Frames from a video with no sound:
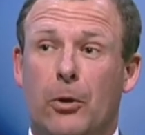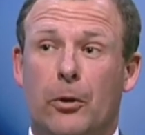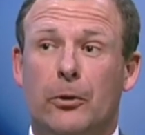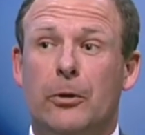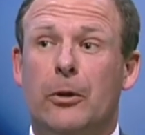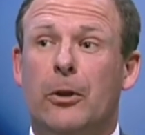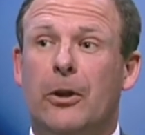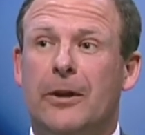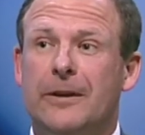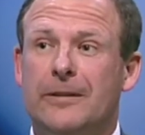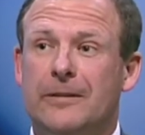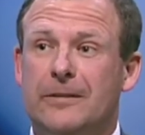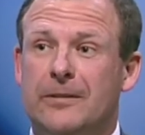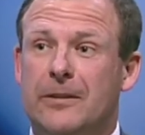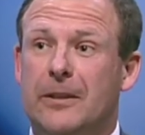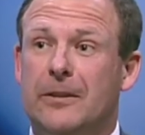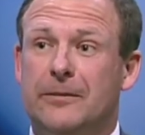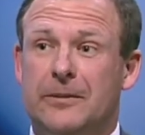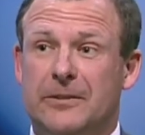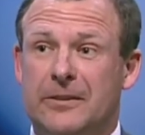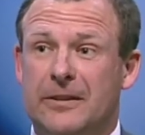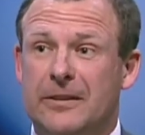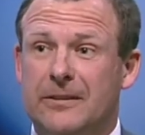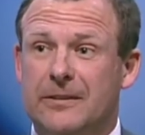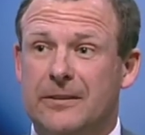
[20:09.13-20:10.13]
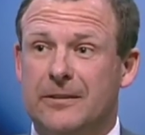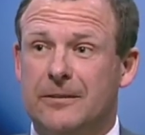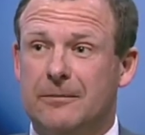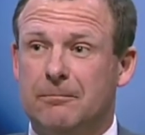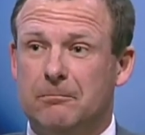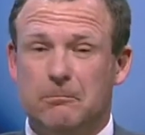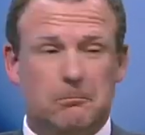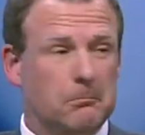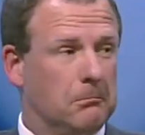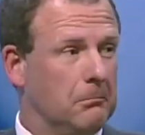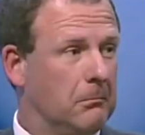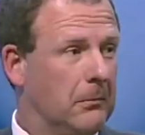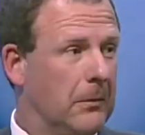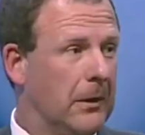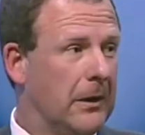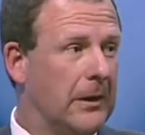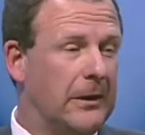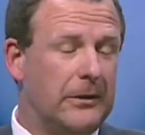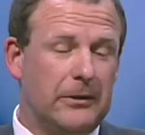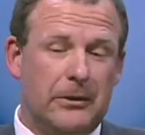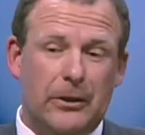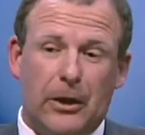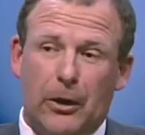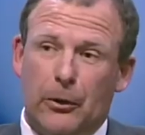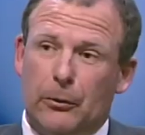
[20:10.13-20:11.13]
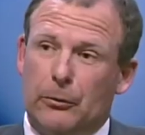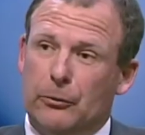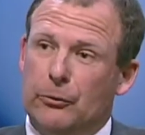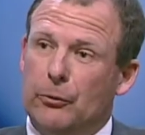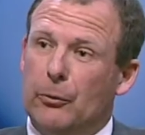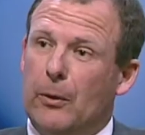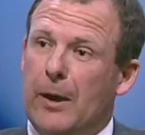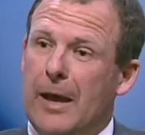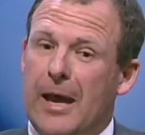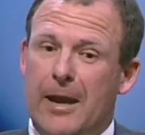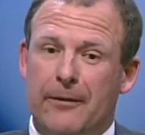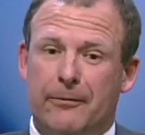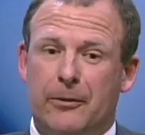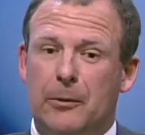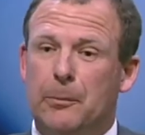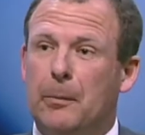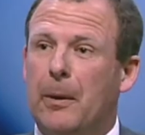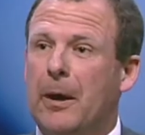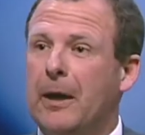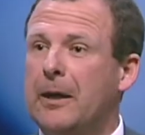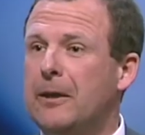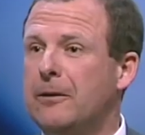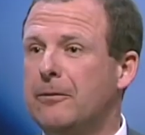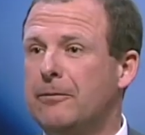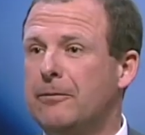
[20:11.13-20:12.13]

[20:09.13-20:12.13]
online services? You know, do I have to pay